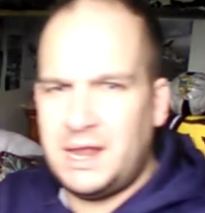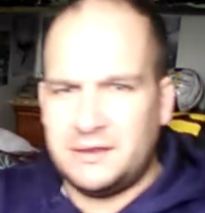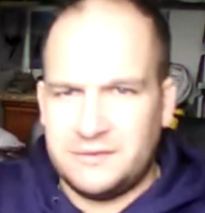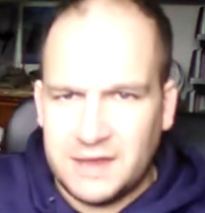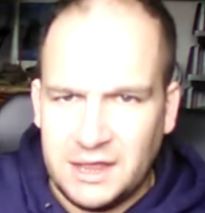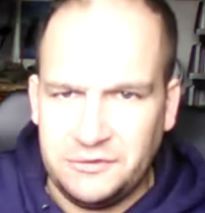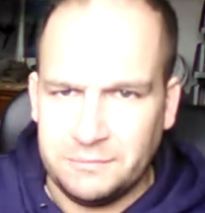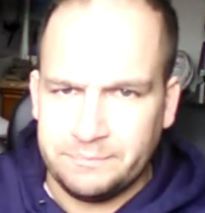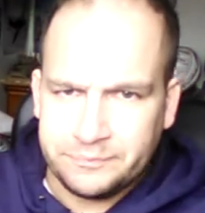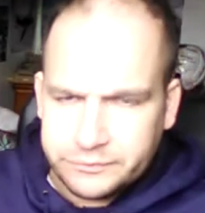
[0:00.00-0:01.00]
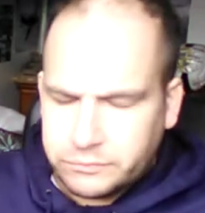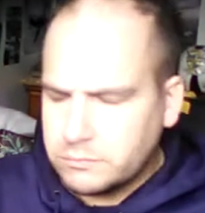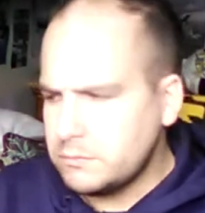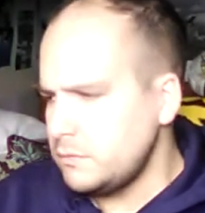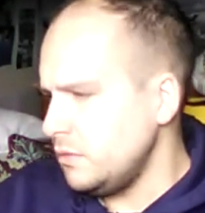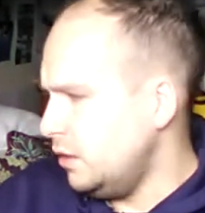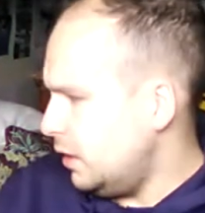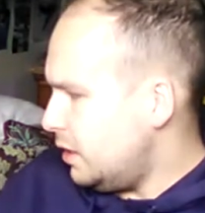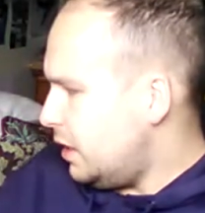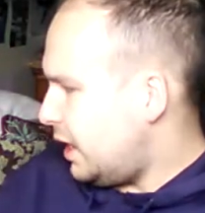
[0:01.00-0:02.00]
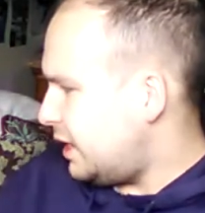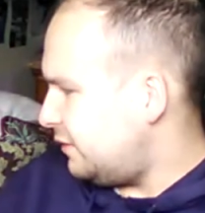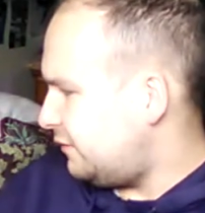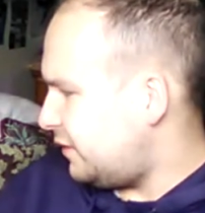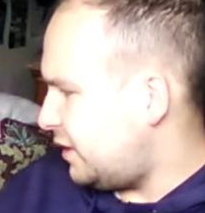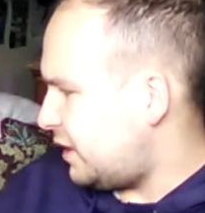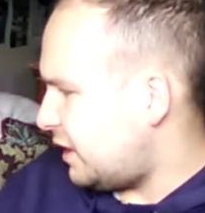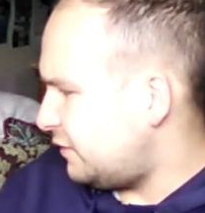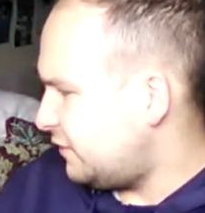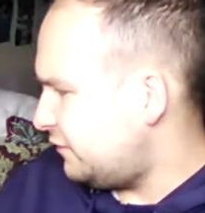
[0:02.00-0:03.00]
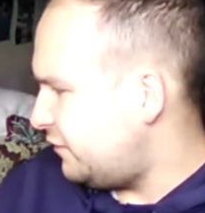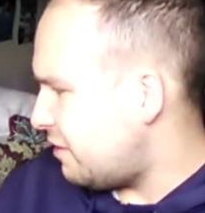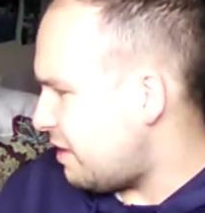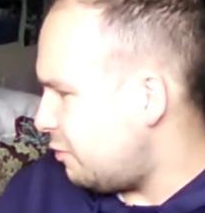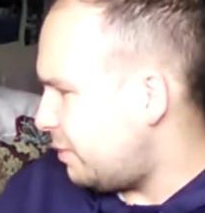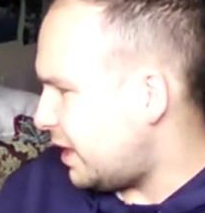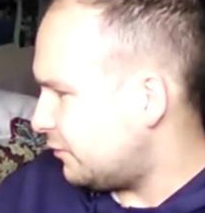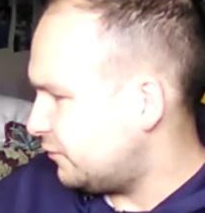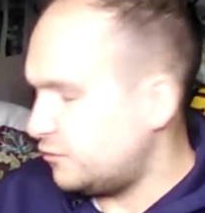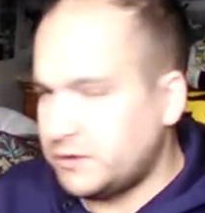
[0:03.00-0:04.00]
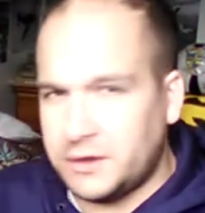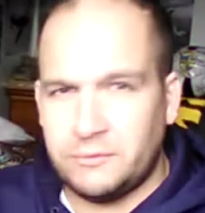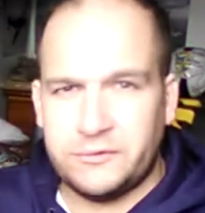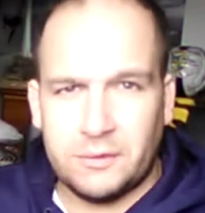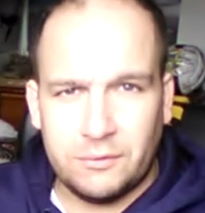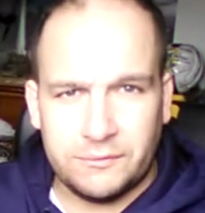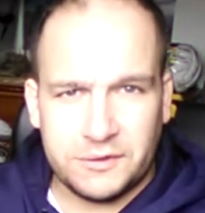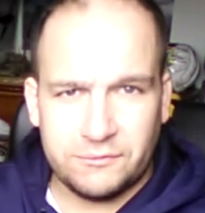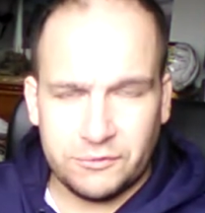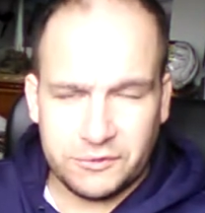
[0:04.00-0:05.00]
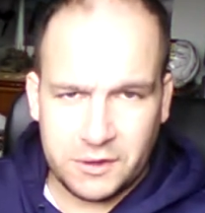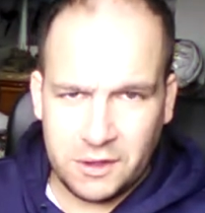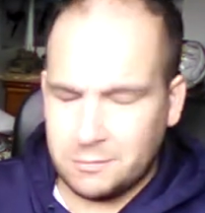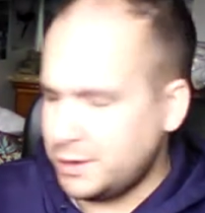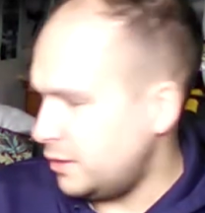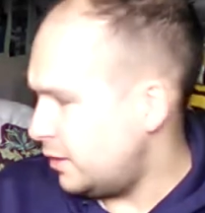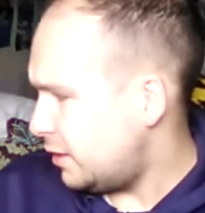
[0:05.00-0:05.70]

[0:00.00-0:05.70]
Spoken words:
last stash, and I says to Joe, how about, because I know Joe loves his Russian army,